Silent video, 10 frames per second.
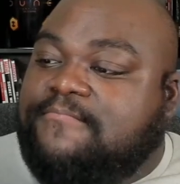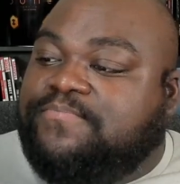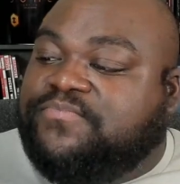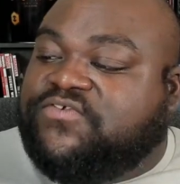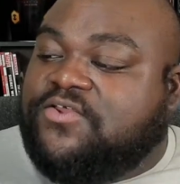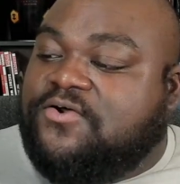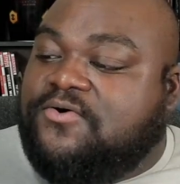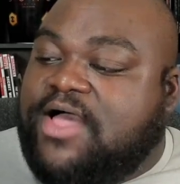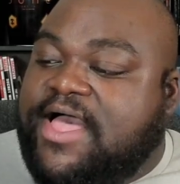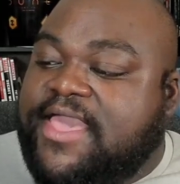So
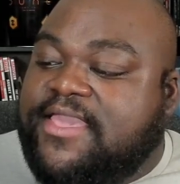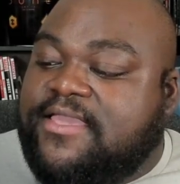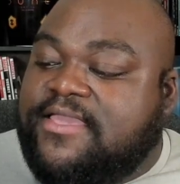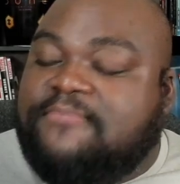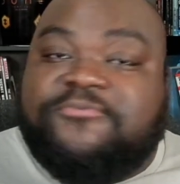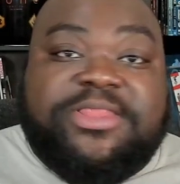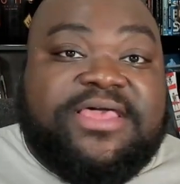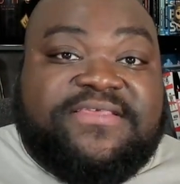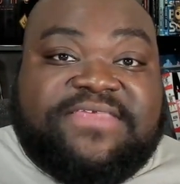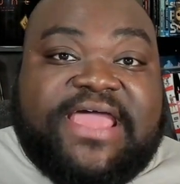I am really
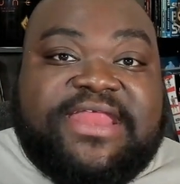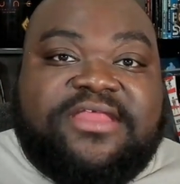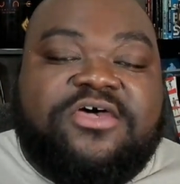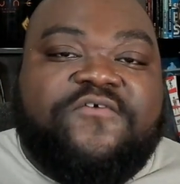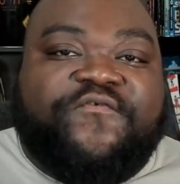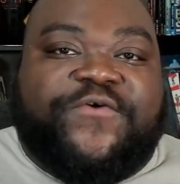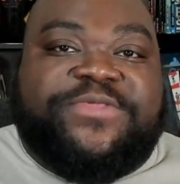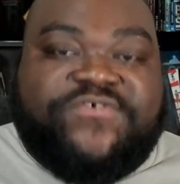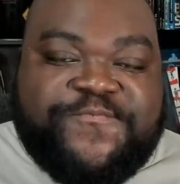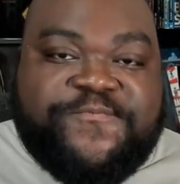excited for the
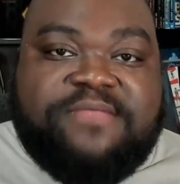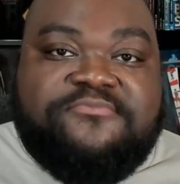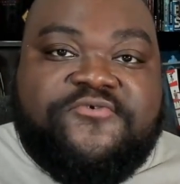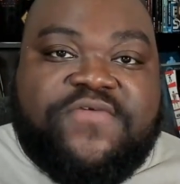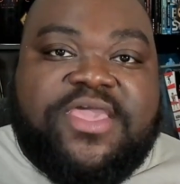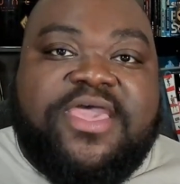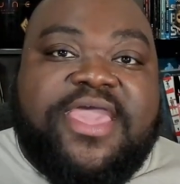Superman movie.